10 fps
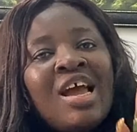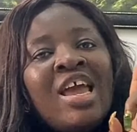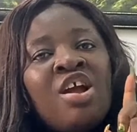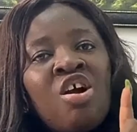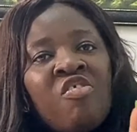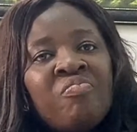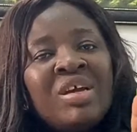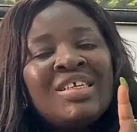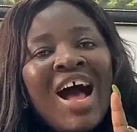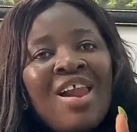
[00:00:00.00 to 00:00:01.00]
a
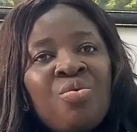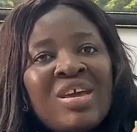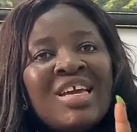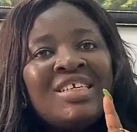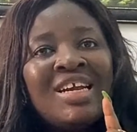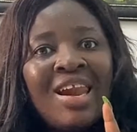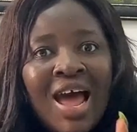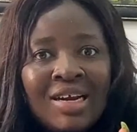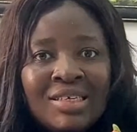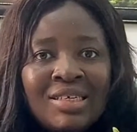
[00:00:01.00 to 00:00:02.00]
government allocated
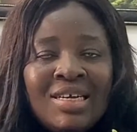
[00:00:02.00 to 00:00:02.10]
land,